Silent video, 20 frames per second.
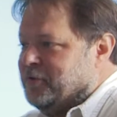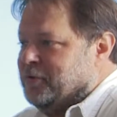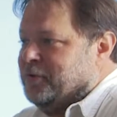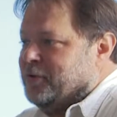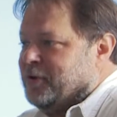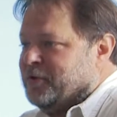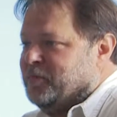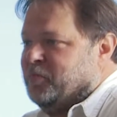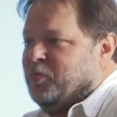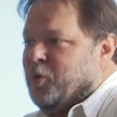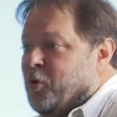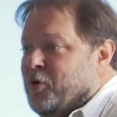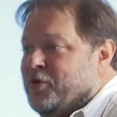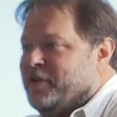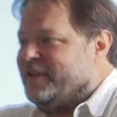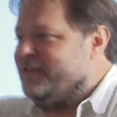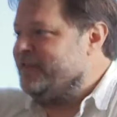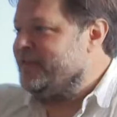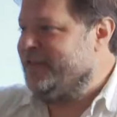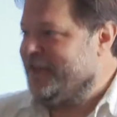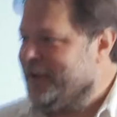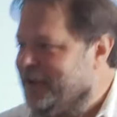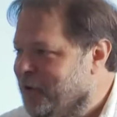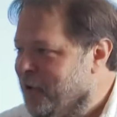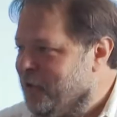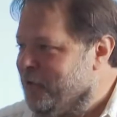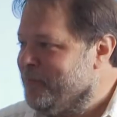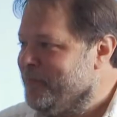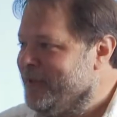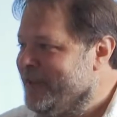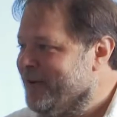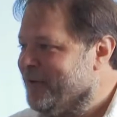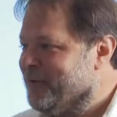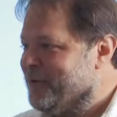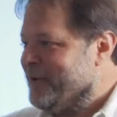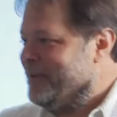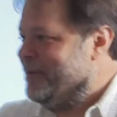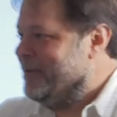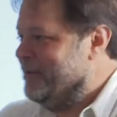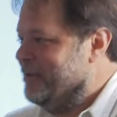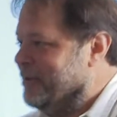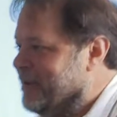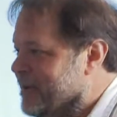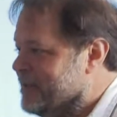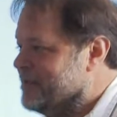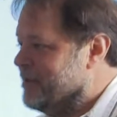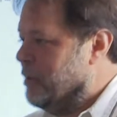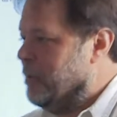You're not born in the economy or in education.